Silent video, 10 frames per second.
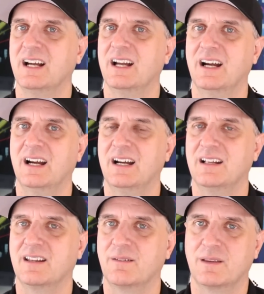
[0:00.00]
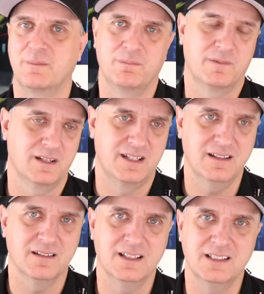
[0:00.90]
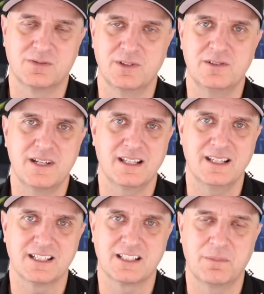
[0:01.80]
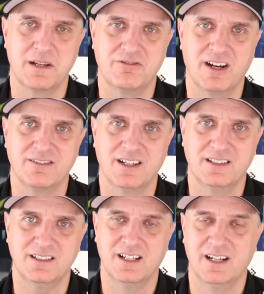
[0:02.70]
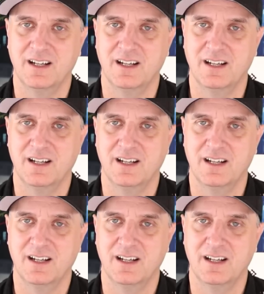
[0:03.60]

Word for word: The deal is when you take the S&P 500,